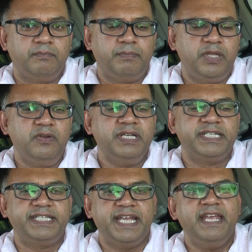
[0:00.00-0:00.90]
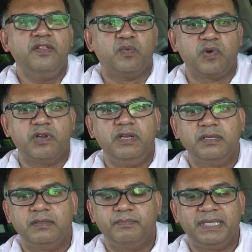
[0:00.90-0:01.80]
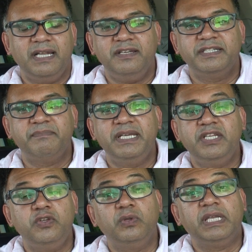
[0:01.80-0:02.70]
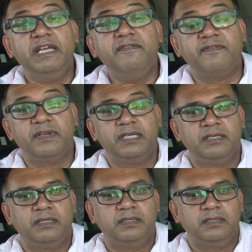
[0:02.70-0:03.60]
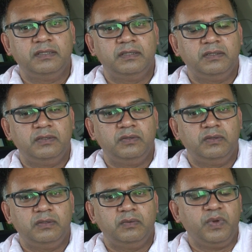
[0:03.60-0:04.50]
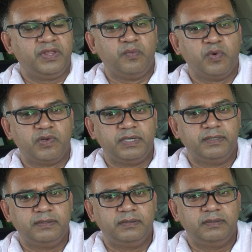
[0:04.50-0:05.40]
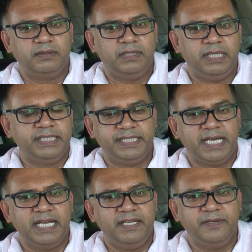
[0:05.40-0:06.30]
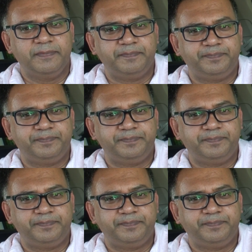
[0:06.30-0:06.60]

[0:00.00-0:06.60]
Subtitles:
But you can say the word, but that doesn't mean you live with the word inside of you.